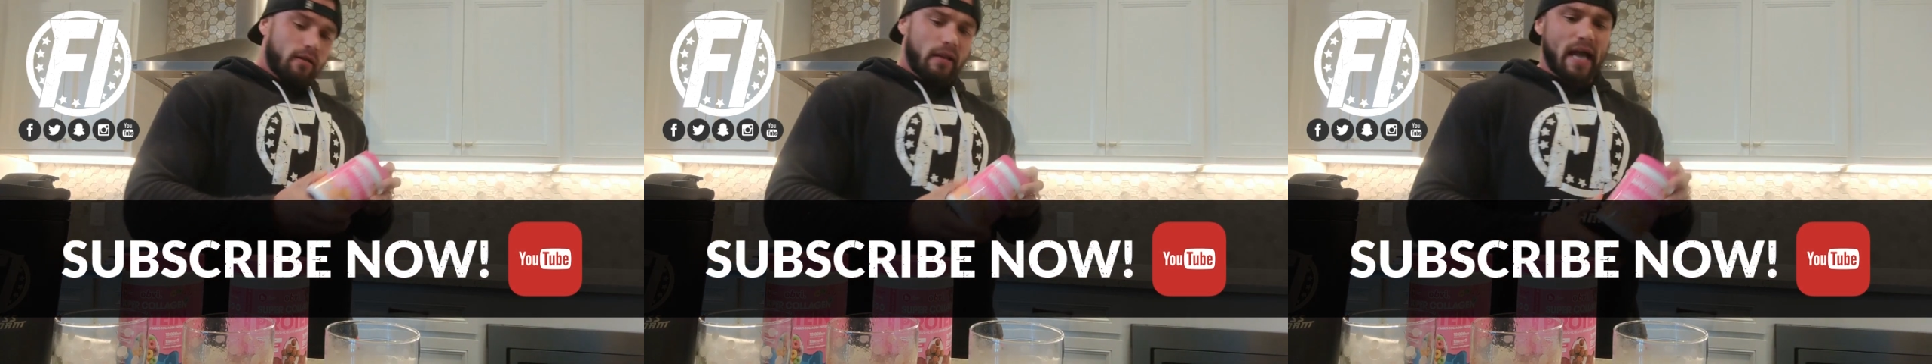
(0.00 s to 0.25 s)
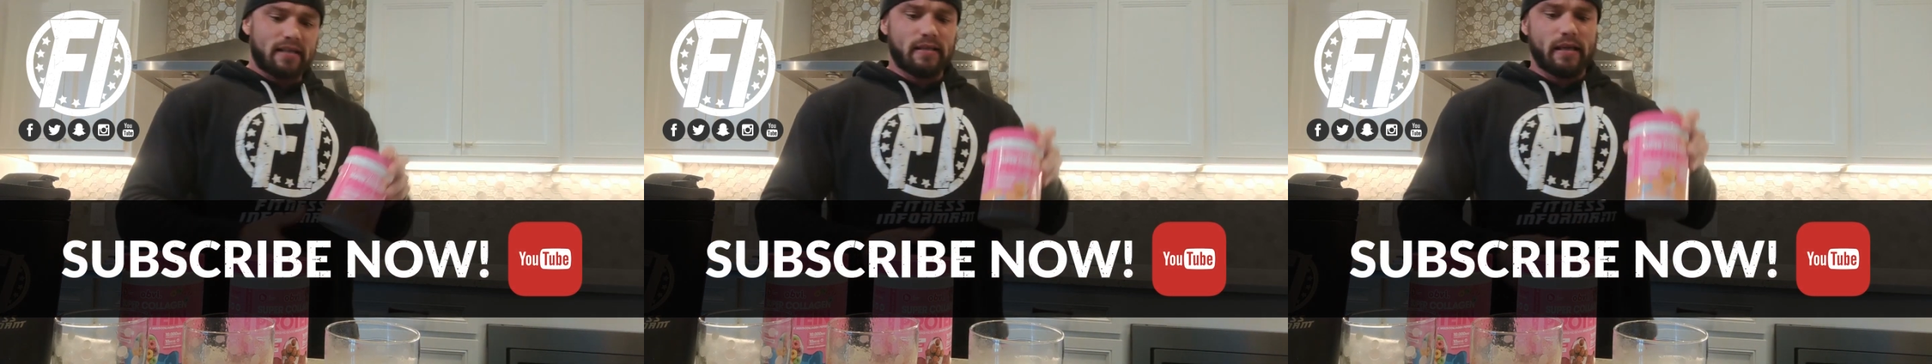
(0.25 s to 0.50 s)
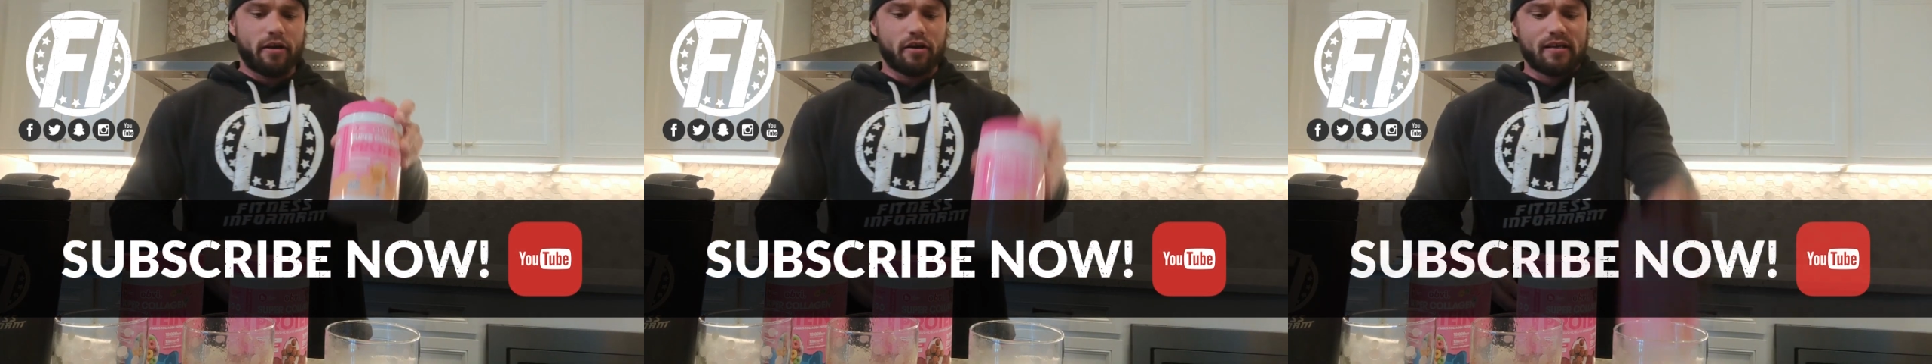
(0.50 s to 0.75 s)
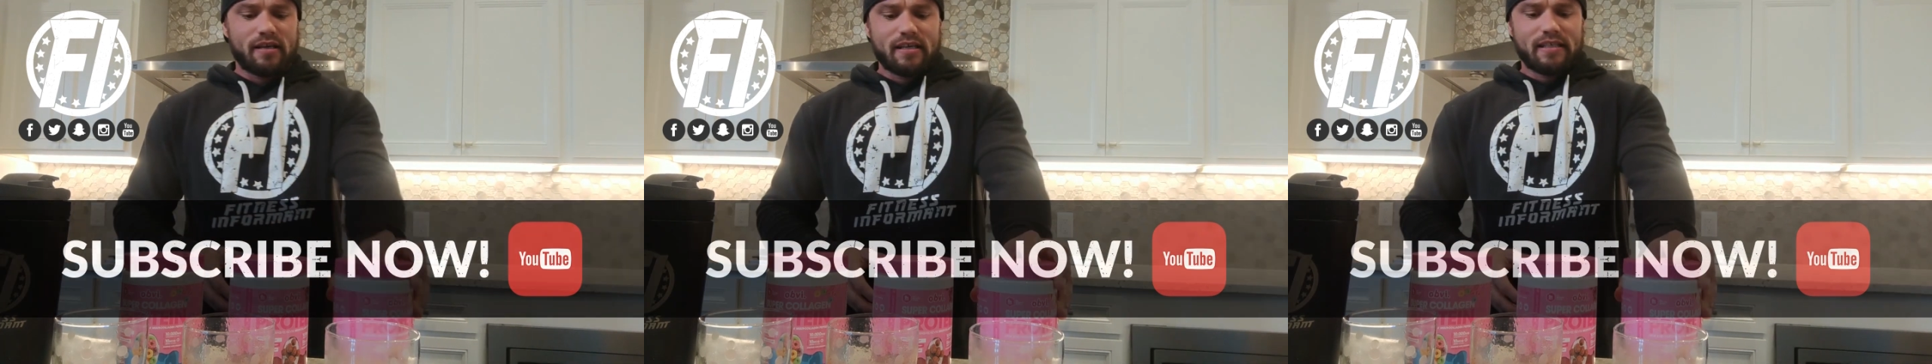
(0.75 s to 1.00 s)
Lastly
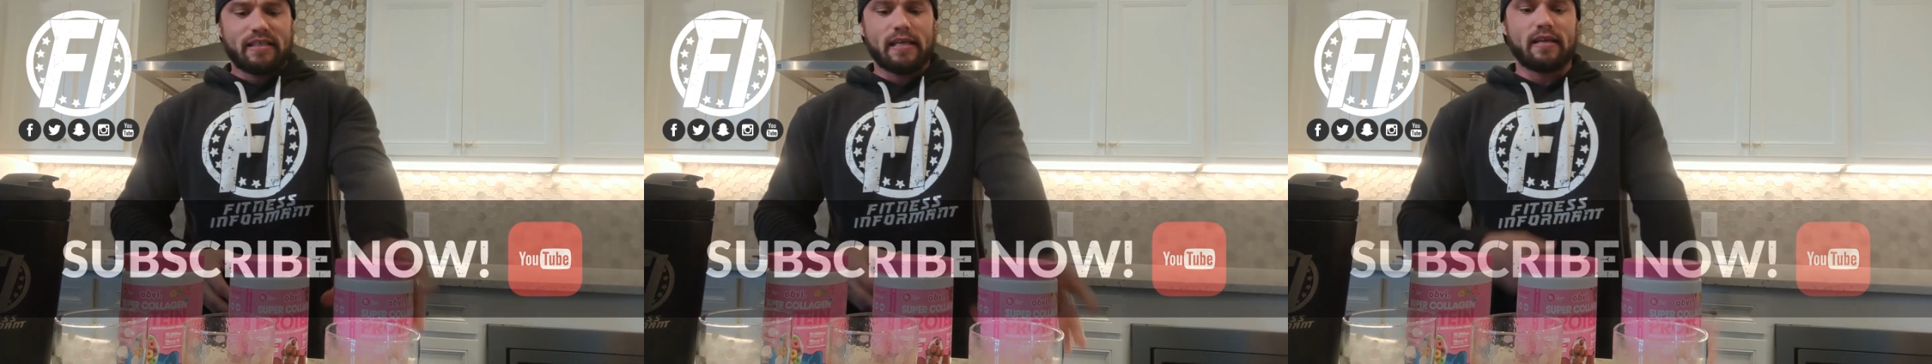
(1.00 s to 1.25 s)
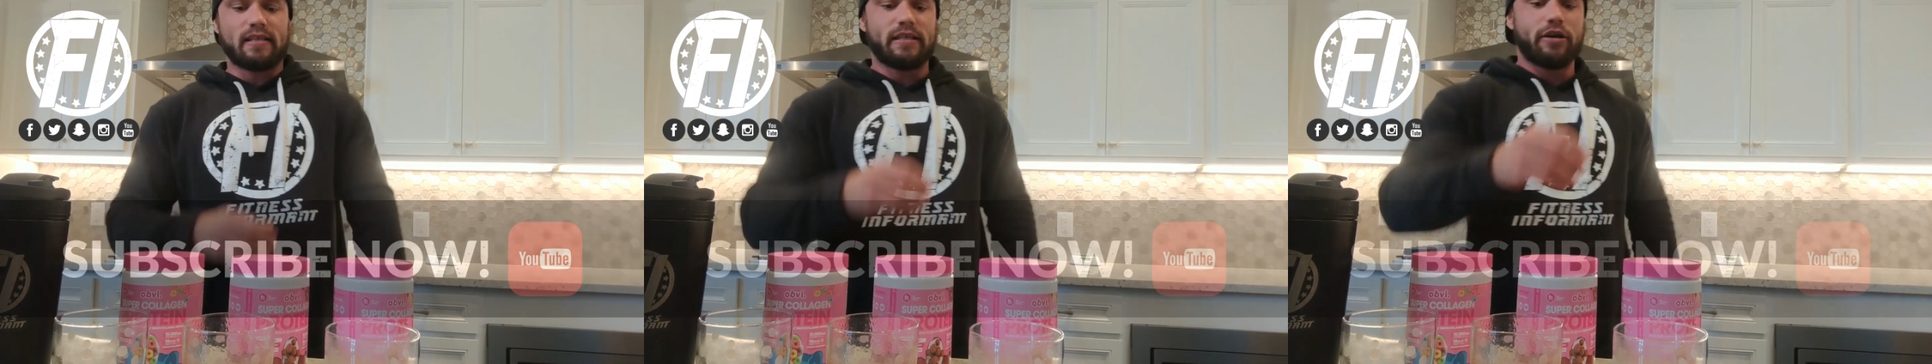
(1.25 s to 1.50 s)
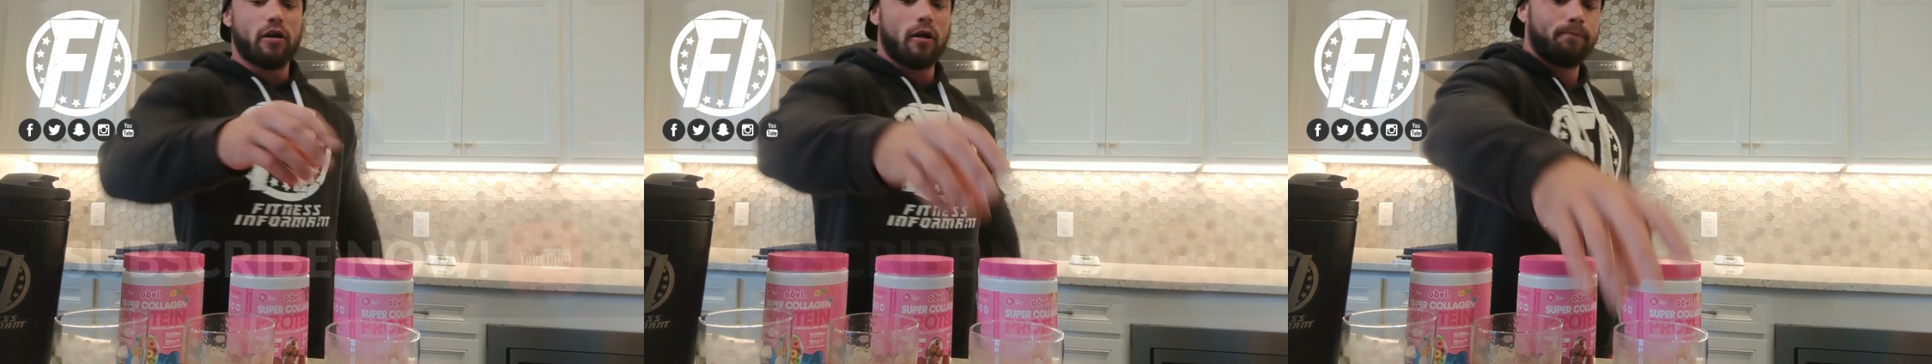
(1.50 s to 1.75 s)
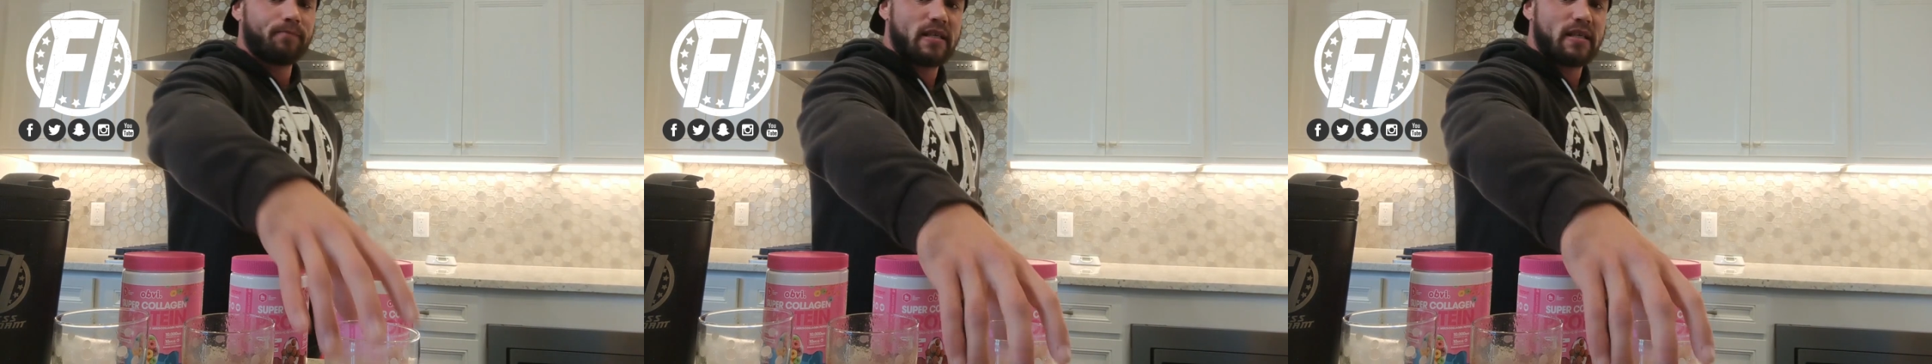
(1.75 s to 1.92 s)
here, CINNA Cereal,